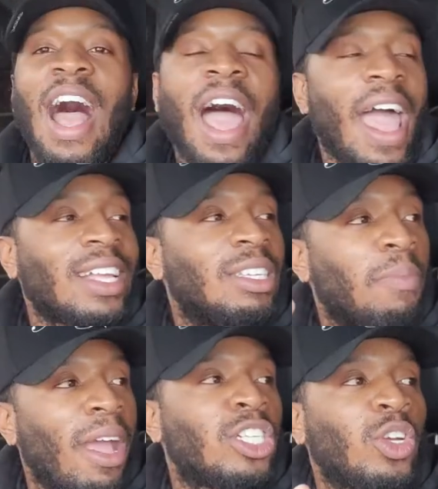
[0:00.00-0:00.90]
I actually
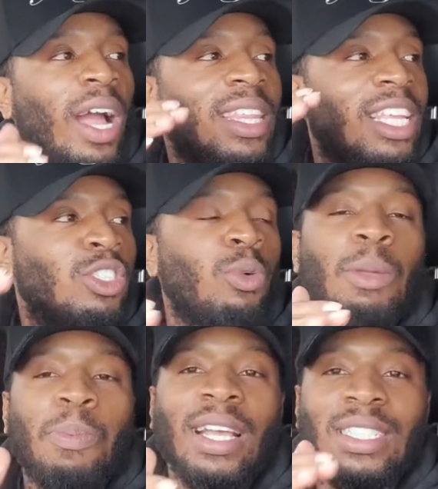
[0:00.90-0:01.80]
made sure I got these
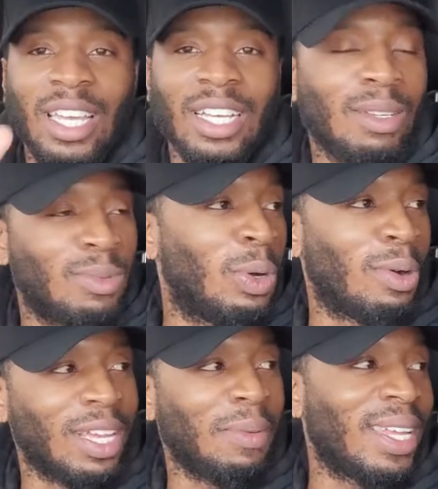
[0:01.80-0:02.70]
20 packets of ketchup too
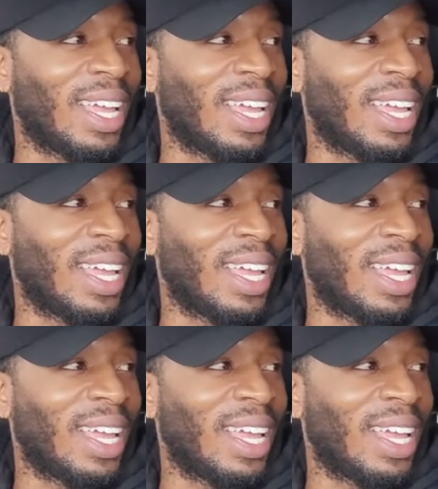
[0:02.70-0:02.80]
on top of